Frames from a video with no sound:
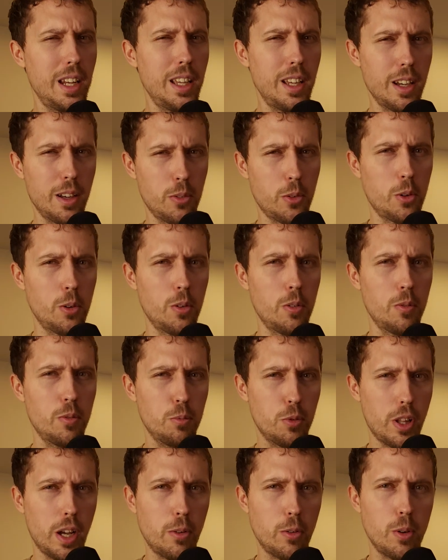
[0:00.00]
any other
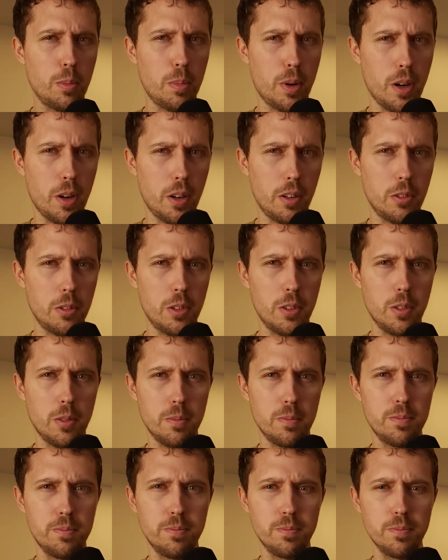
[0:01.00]
flower
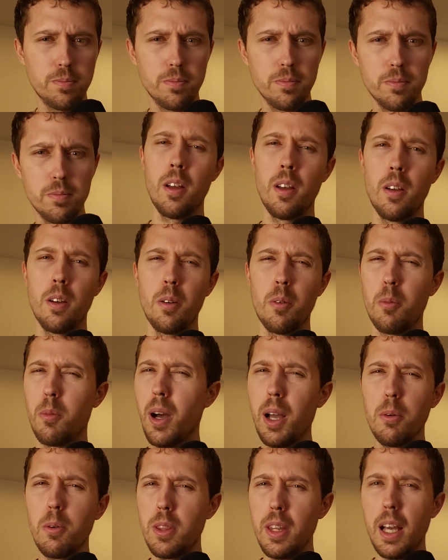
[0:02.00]
parts.
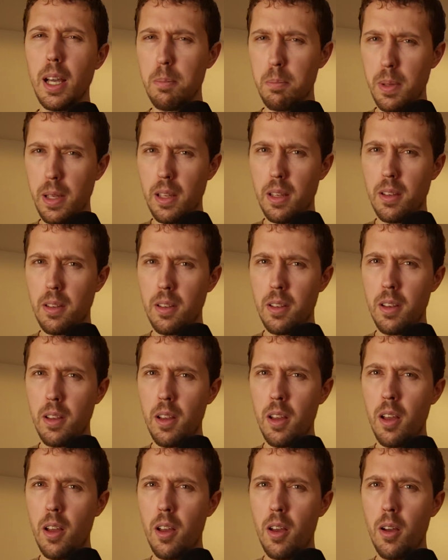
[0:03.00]
Why would that be?
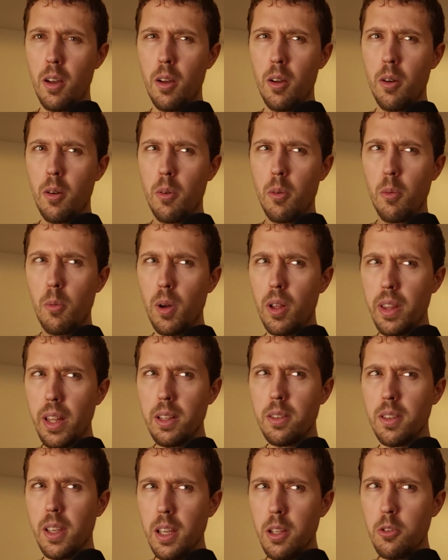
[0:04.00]
Well,
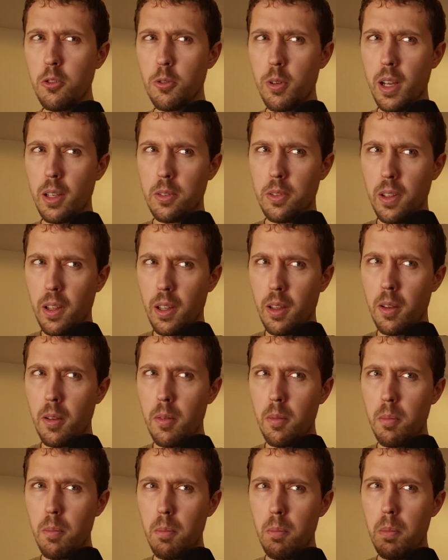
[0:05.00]
that's
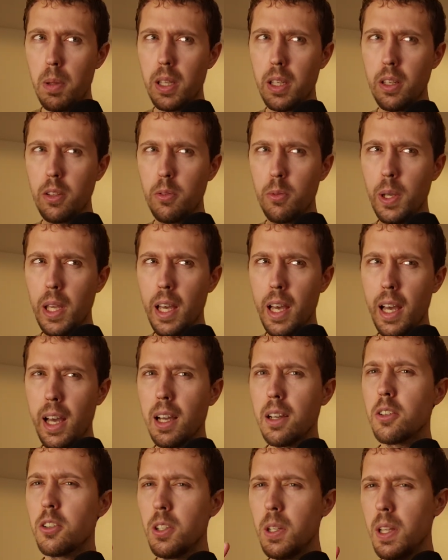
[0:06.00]
interesting because we
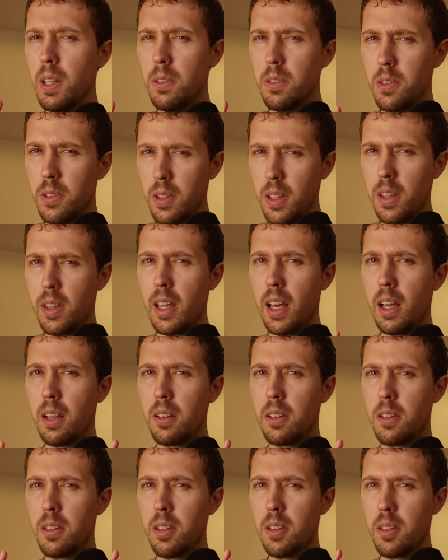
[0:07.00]
actually see
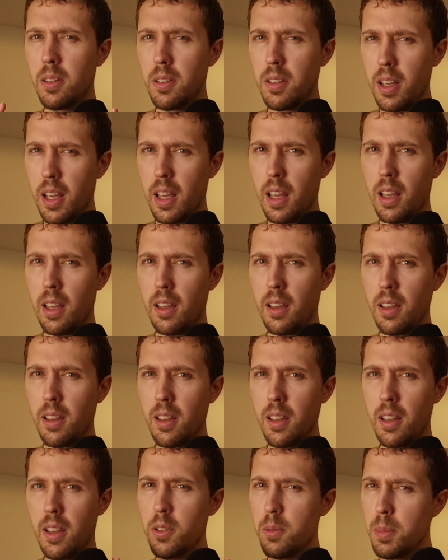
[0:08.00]
that today
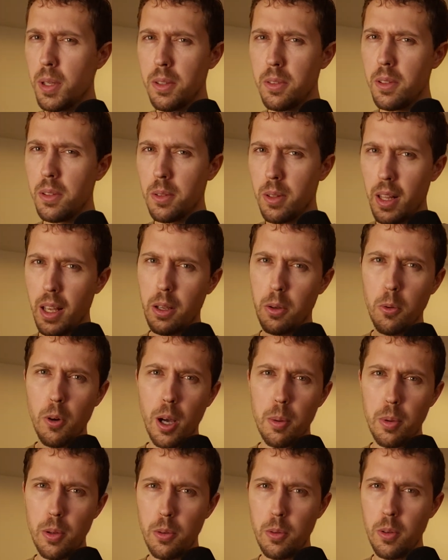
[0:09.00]
with species like
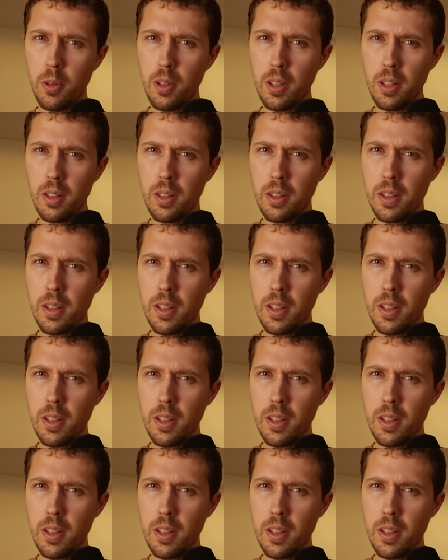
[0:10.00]
Guapinol.